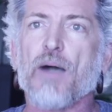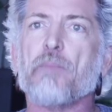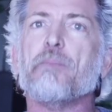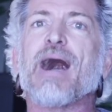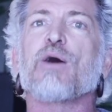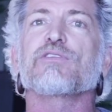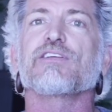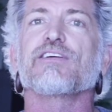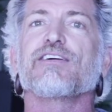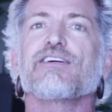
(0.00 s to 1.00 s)

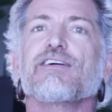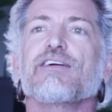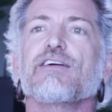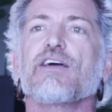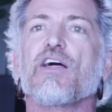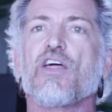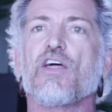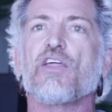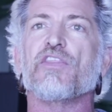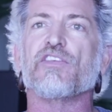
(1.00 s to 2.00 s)
about
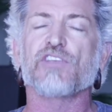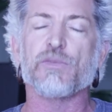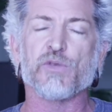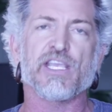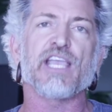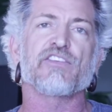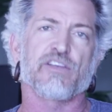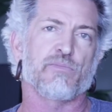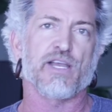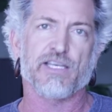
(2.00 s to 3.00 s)
this
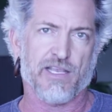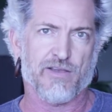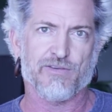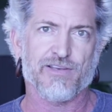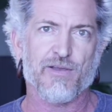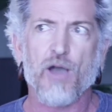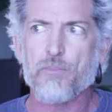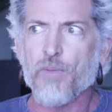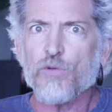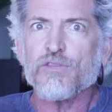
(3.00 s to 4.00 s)
communication breakdown.
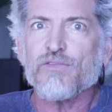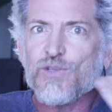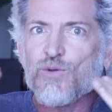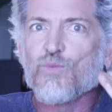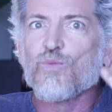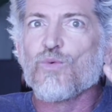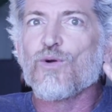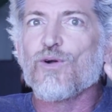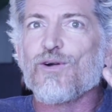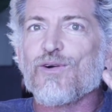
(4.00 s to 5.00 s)
Both of you
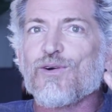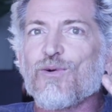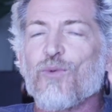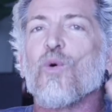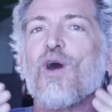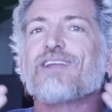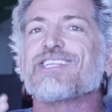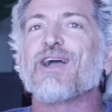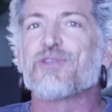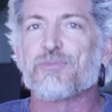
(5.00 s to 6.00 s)
want
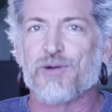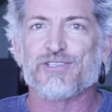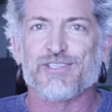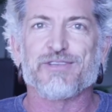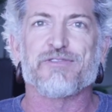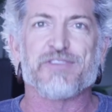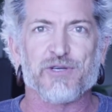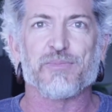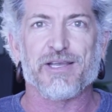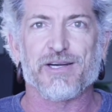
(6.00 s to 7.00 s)
the other person to
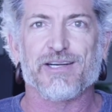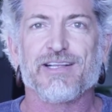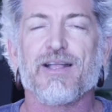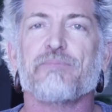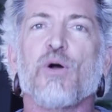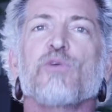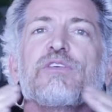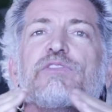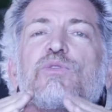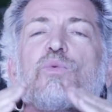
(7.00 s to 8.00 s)
feel better.
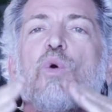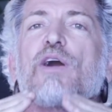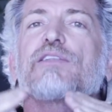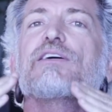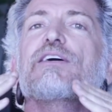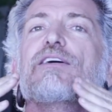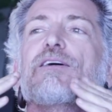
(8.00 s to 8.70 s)
Both of you want